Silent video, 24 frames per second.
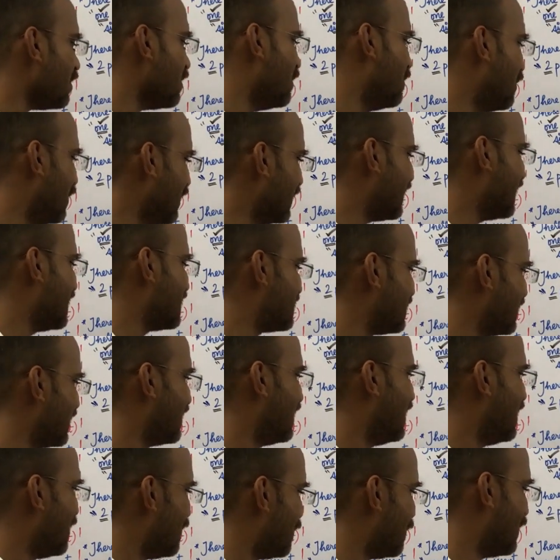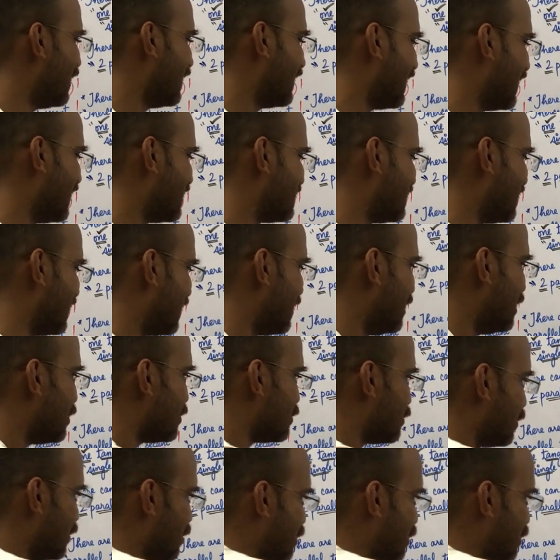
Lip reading: Okay sir, okay sir. So